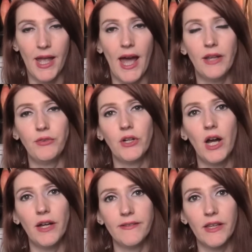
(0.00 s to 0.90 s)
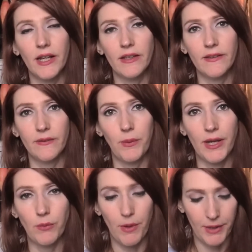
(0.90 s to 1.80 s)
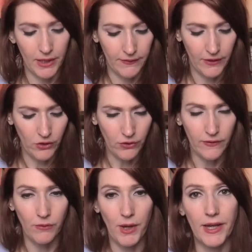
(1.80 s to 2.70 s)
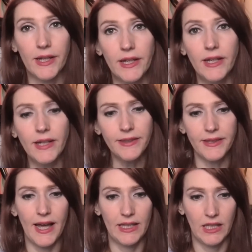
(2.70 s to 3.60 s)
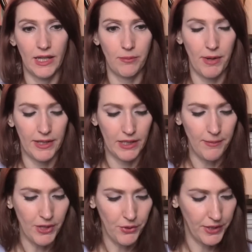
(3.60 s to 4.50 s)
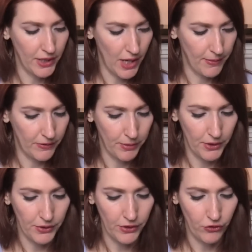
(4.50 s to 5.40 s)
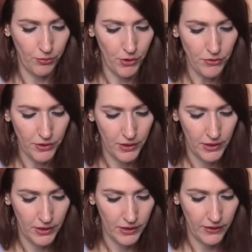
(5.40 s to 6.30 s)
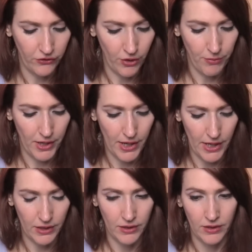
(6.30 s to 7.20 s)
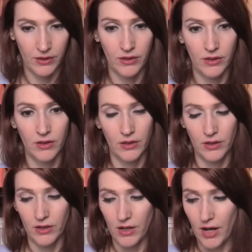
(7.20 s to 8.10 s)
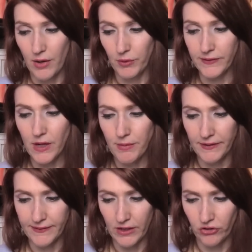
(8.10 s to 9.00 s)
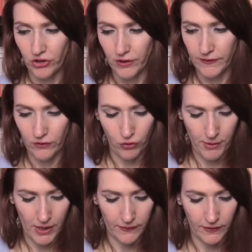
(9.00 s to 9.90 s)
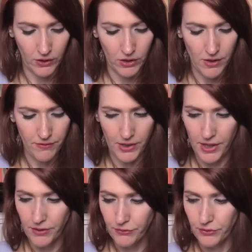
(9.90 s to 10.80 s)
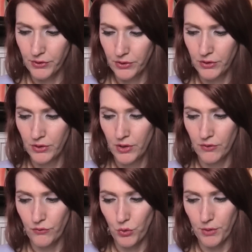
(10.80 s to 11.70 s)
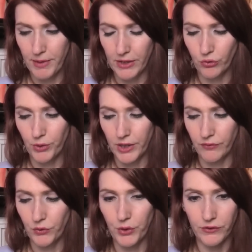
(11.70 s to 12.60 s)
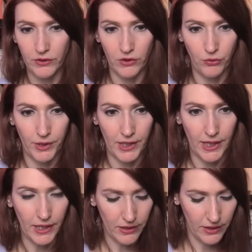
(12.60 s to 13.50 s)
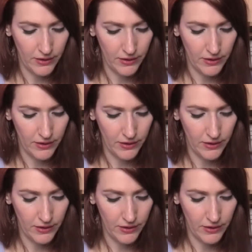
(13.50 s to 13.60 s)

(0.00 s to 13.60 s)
And if you guys like it this way, you want me to continue this way, hit that like button. Let me know in the comments below. You can do both. Let's get right in. I was not my Sagittarius is romantic love life for May 24th to the 29th.